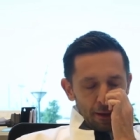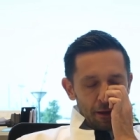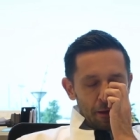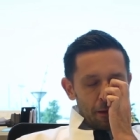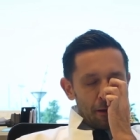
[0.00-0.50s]

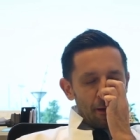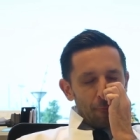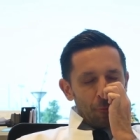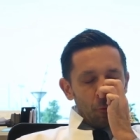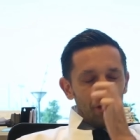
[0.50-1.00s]

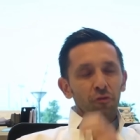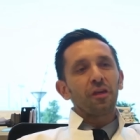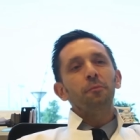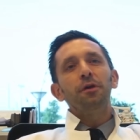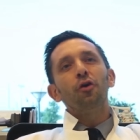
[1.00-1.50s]
Um, when you
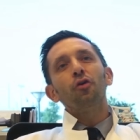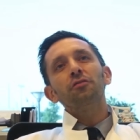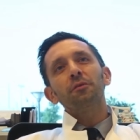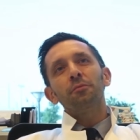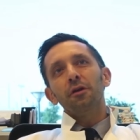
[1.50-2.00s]
say
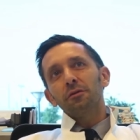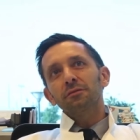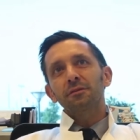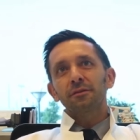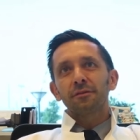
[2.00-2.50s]
beyond
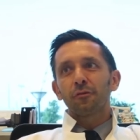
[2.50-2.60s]
beyond